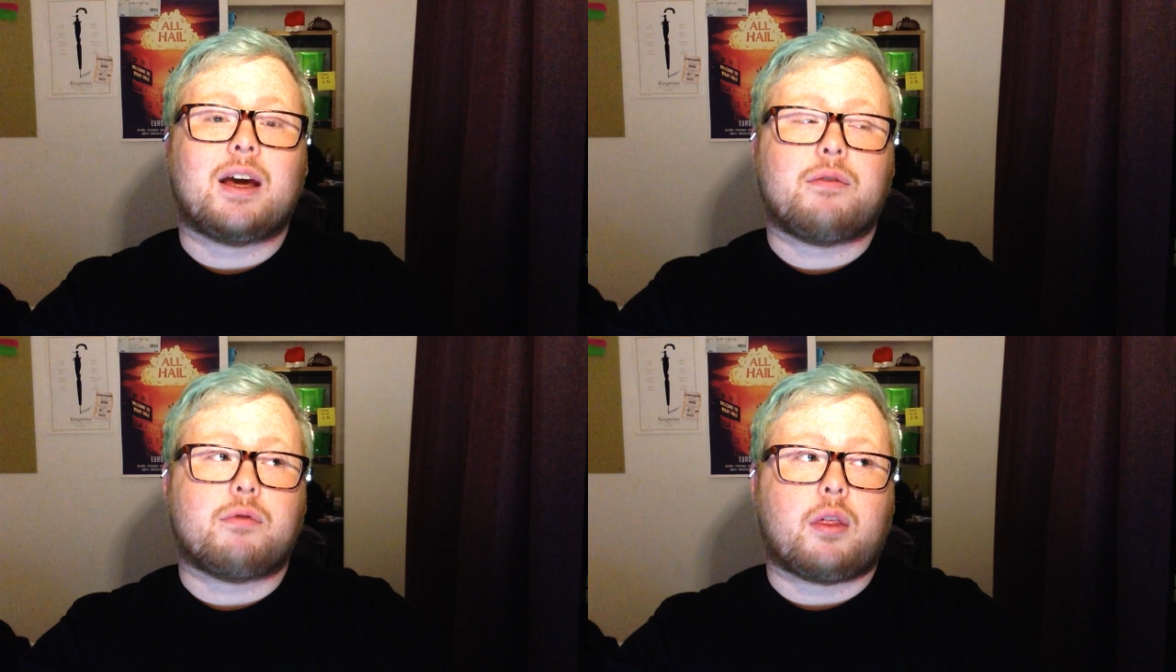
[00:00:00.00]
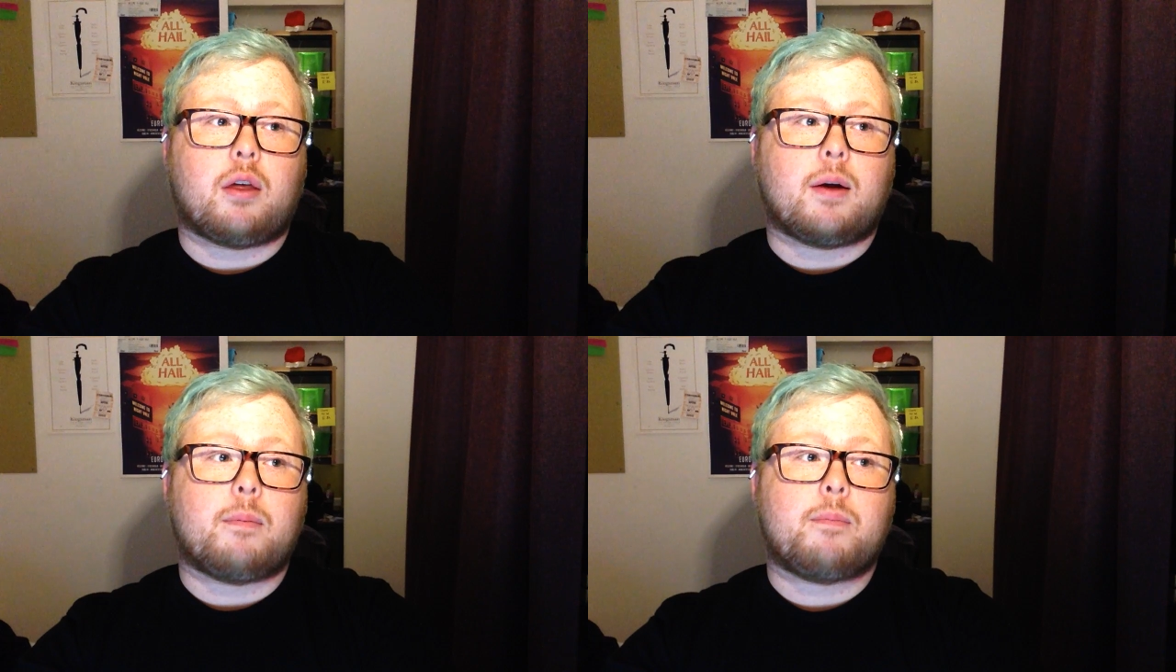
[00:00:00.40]

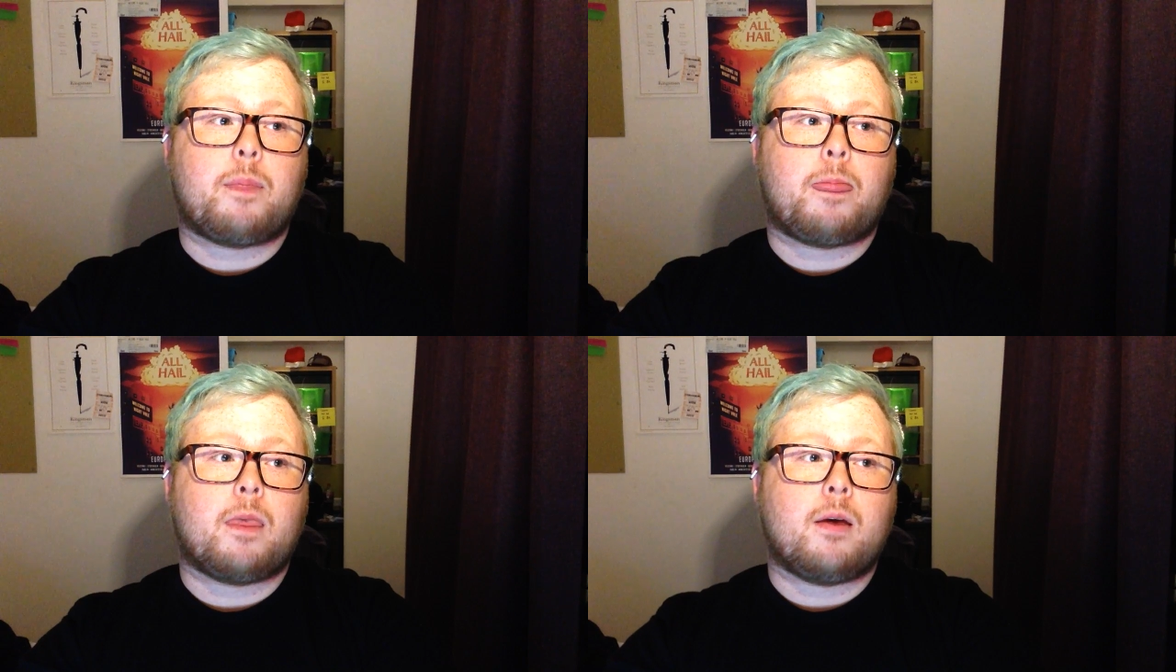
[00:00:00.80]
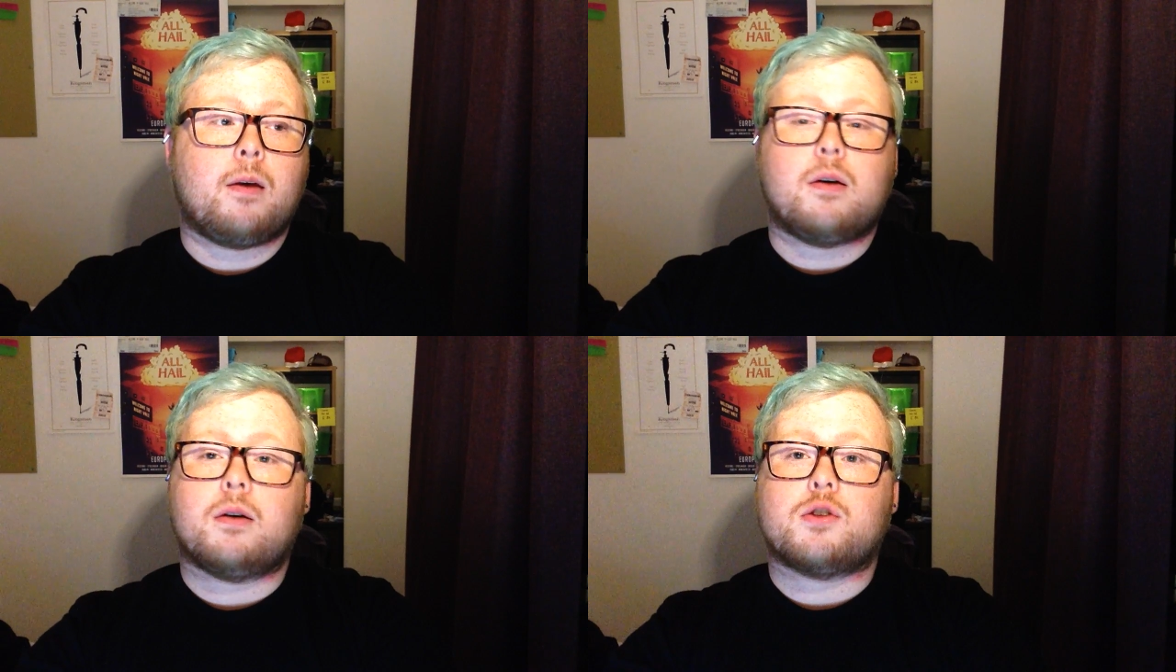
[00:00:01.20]
everything.
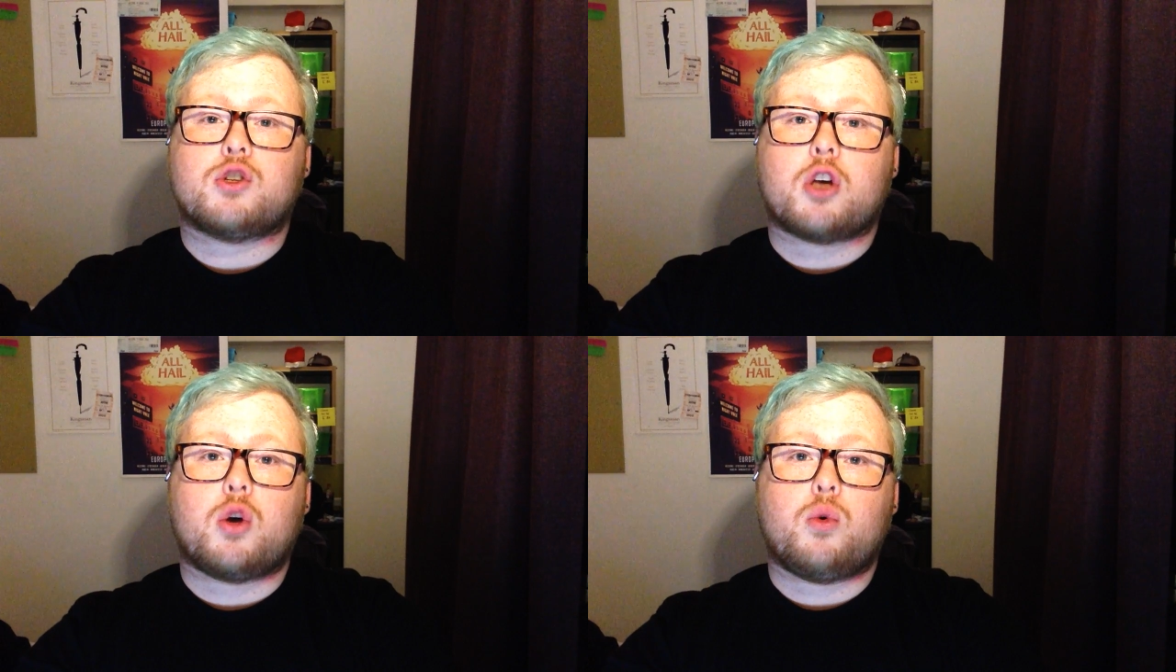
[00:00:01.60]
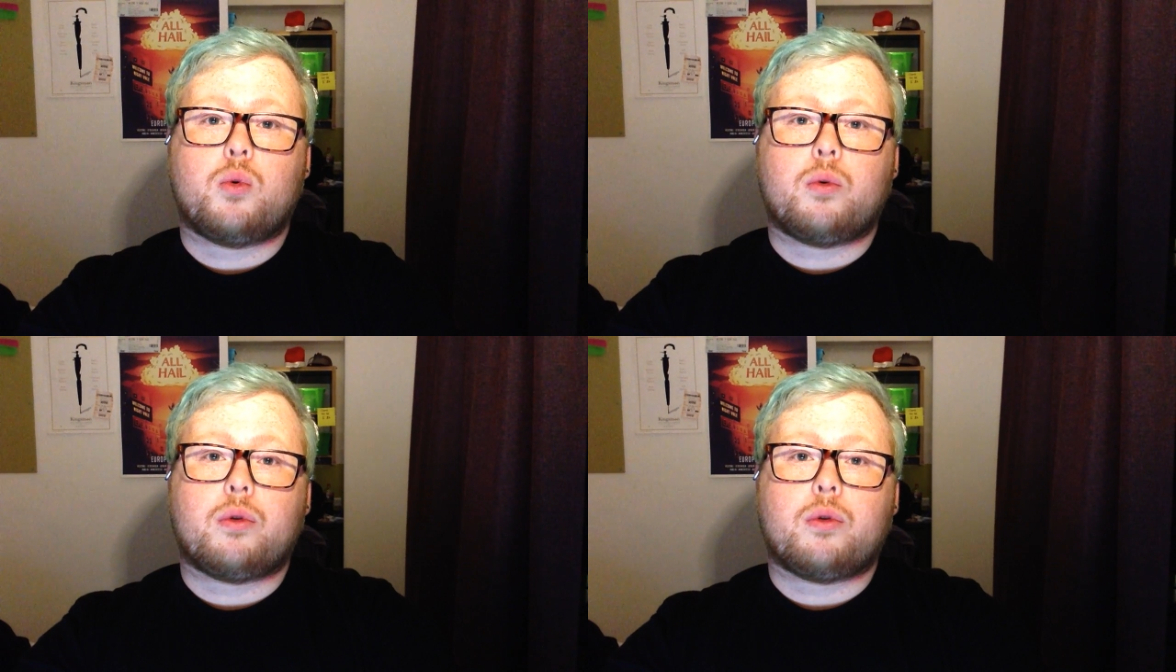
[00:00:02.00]
So,